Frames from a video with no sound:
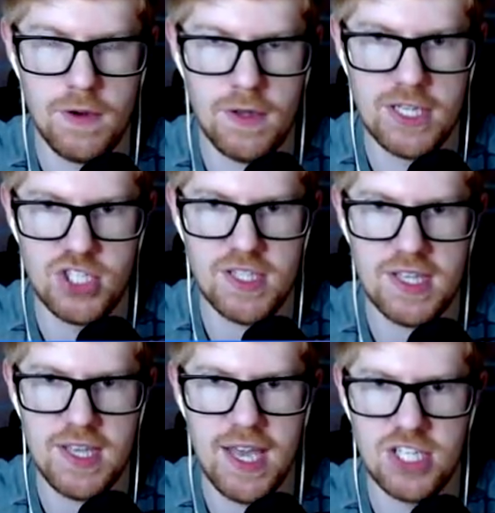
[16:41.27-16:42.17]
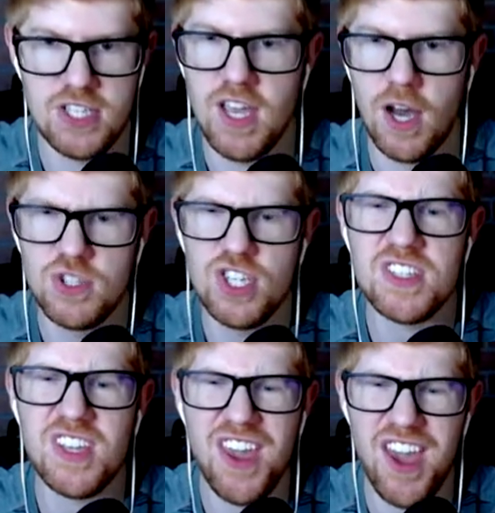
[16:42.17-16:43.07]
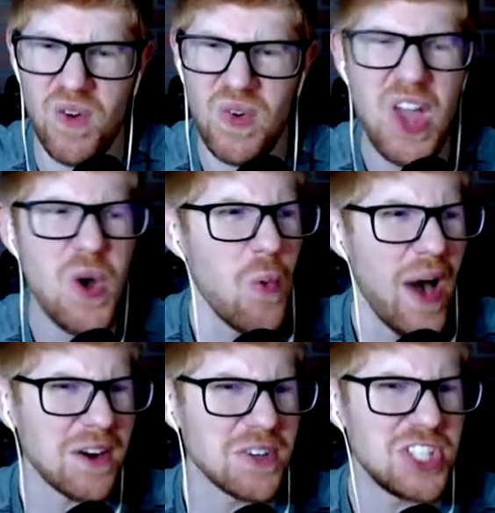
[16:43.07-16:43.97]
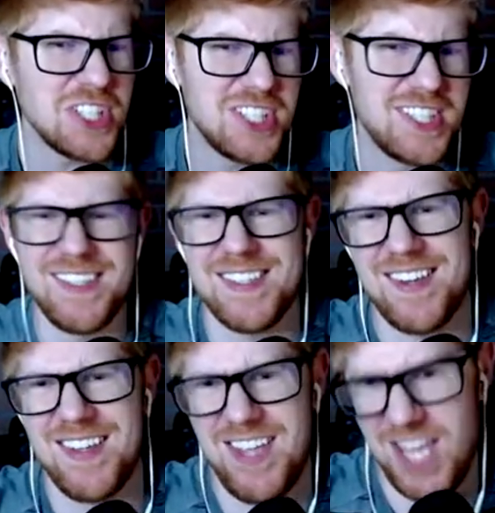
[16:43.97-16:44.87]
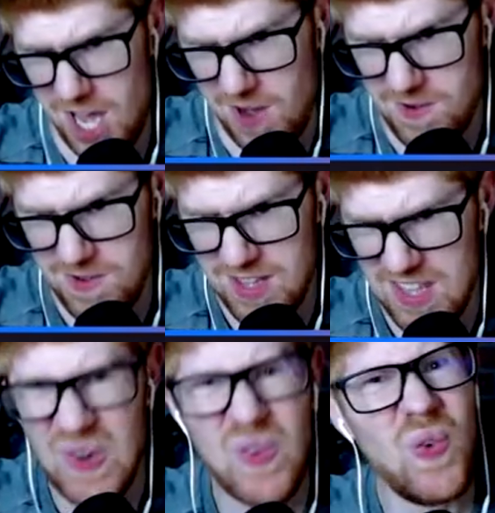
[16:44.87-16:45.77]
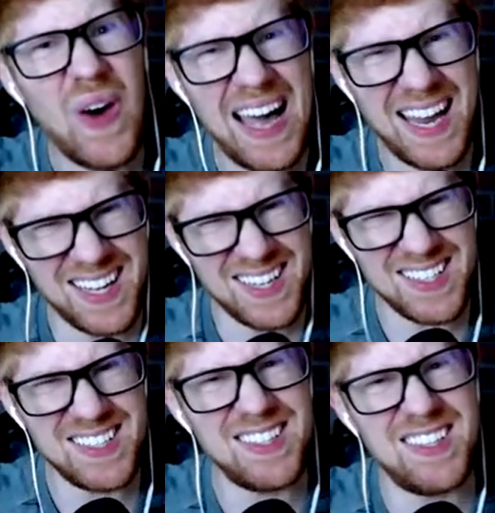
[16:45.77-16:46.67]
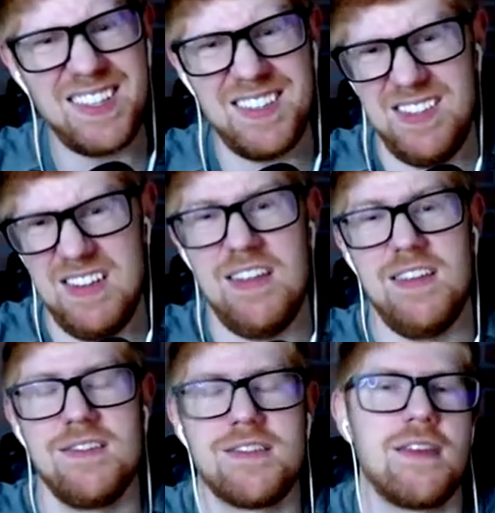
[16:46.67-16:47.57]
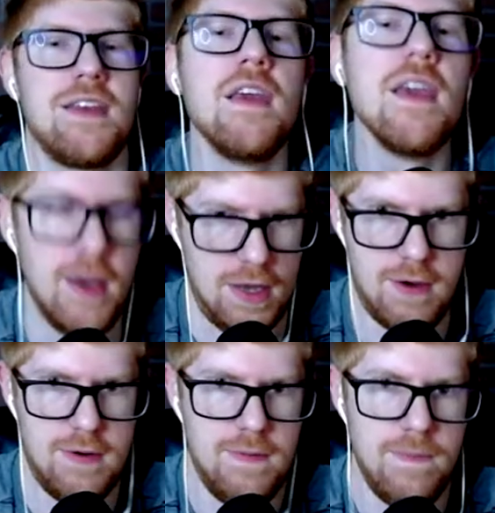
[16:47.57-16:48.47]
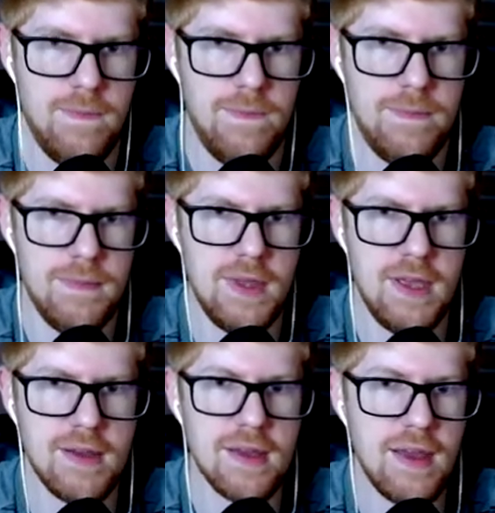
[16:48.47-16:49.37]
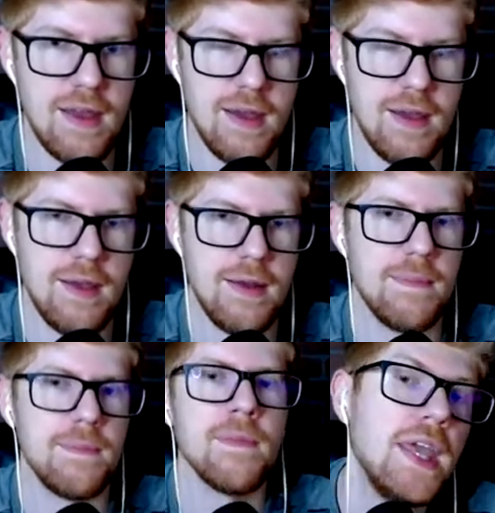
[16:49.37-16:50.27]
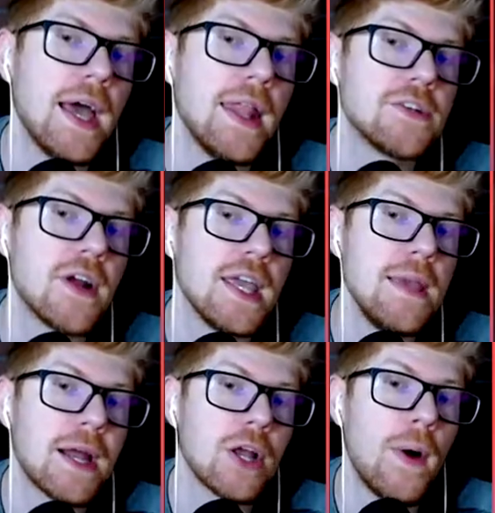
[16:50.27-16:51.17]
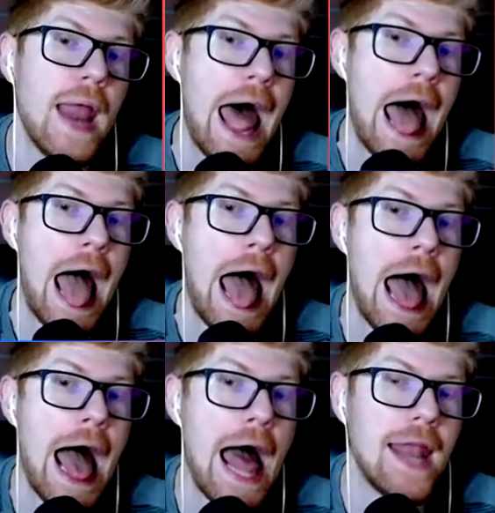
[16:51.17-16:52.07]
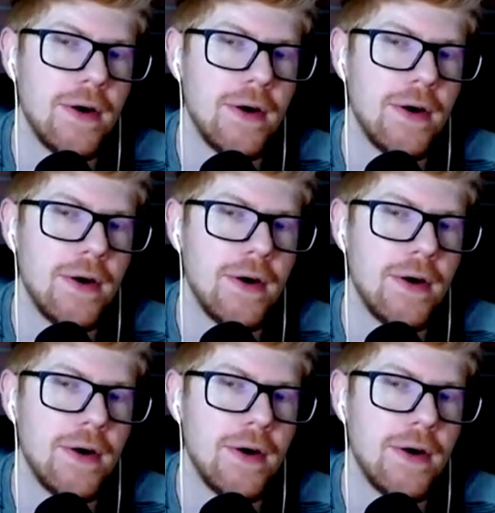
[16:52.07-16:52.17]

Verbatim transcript: Okay, just yeah, just go. Just go. Why don't you just go. What is go? Okay. Yeah, that's right. Keep on going. Ha ha!